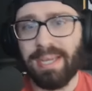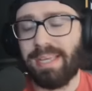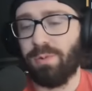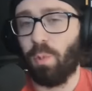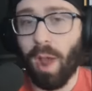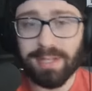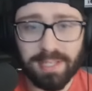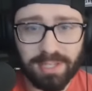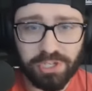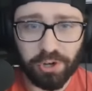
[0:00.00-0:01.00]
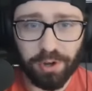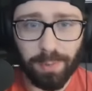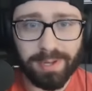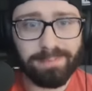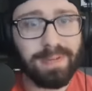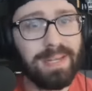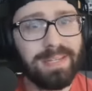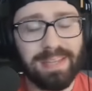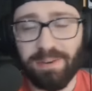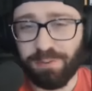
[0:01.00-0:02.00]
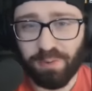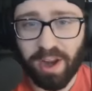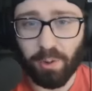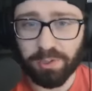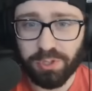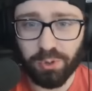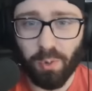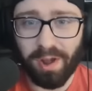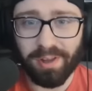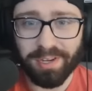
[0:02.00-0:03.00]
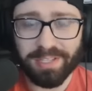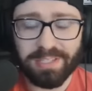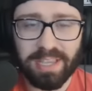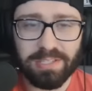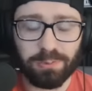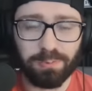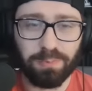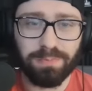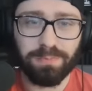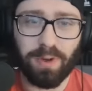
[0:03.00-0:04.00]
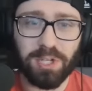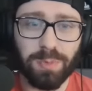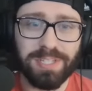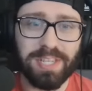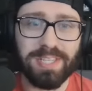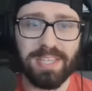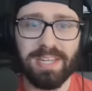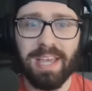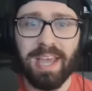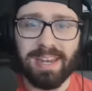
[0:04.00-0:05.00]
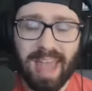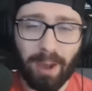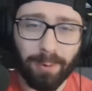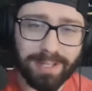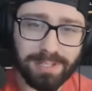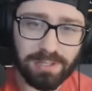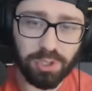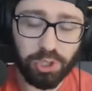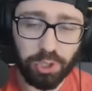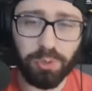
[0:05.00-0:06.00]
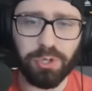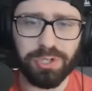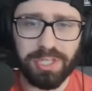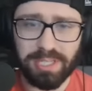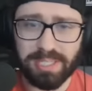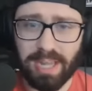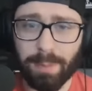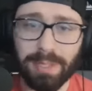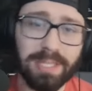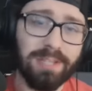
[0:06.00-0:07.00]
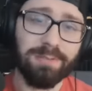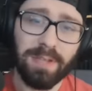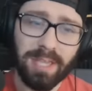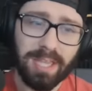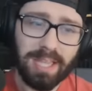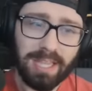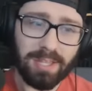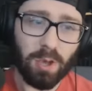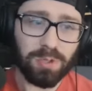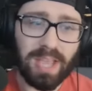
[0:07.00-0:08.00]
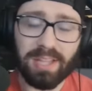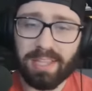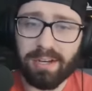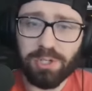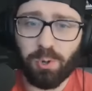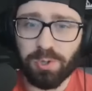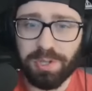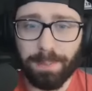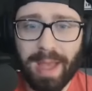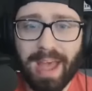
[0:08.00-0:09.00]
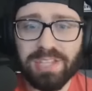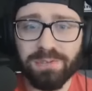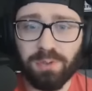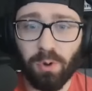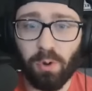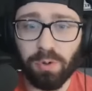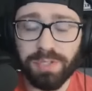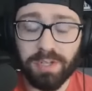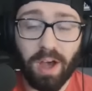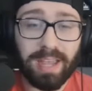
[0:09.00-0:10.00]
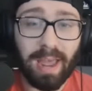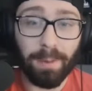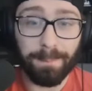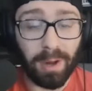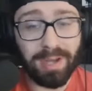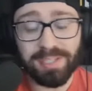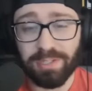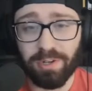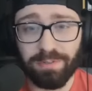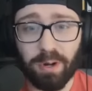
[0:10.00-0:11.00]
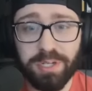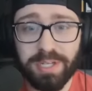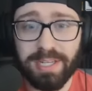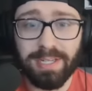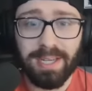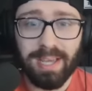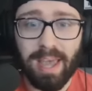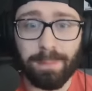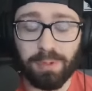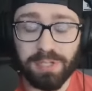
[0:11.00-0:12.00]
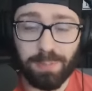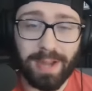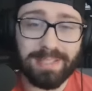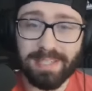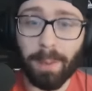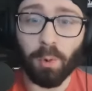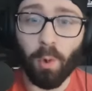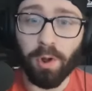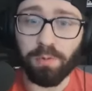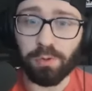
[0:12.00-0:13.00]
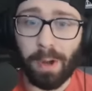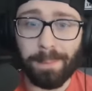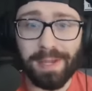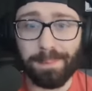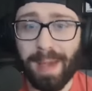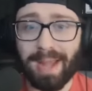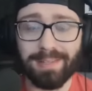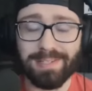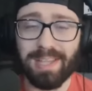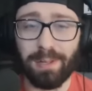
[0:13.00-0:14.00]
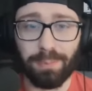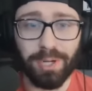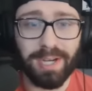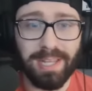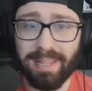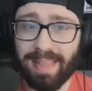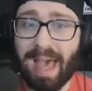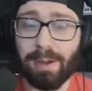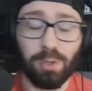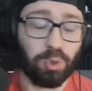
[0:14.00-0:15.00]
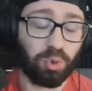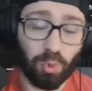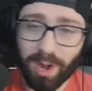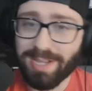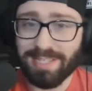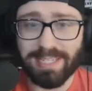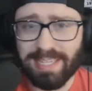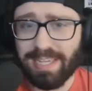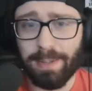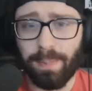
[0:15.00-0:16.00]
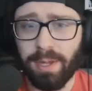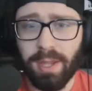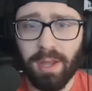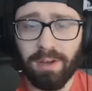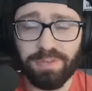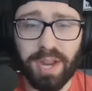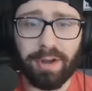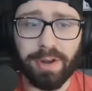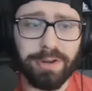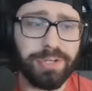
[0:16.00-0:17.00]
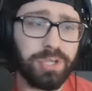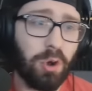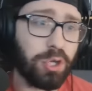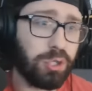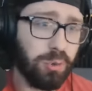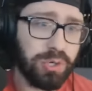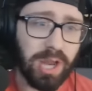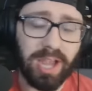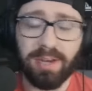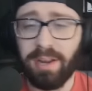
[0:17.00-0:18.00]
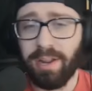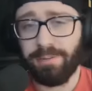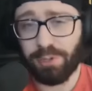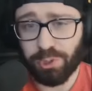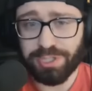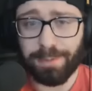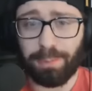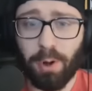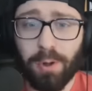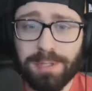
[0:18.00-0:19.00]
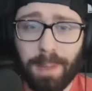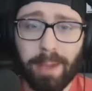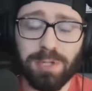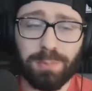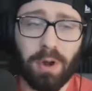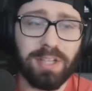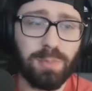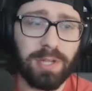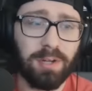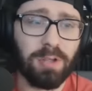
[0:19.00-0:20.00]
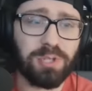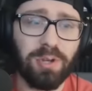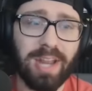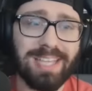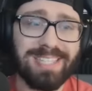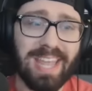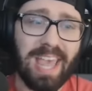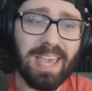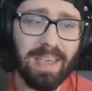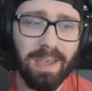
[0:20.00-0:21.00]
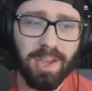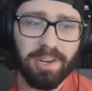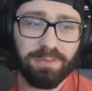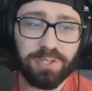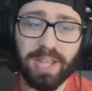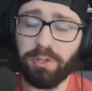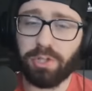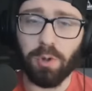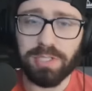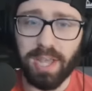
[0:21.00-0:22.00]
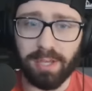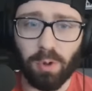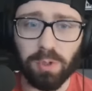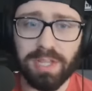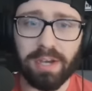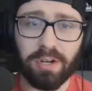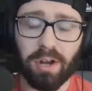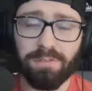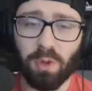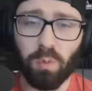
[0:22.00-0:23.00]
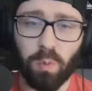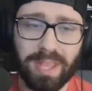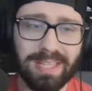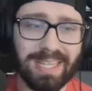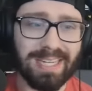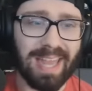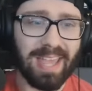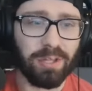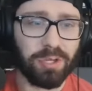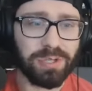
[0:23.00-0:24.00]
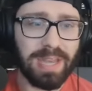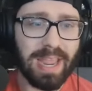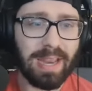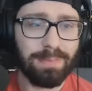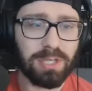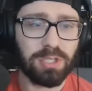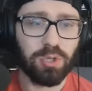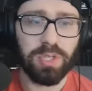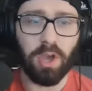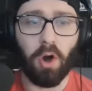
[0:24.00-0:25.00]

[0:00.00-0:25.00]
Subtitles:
He went to this tournament, didn't fare too well in his freshman season. Now in his junior season, I believe, he goes out there and scores a massive goal to knock out Boston University and prospected number one overall pick Macklin Celebrini and that crazy team of Terriers. So a huge night for Tristan Broz, Penguins prospect, and also a nice day for Taylor Gauthier, goaltender of the Wheeling Nailers, named to the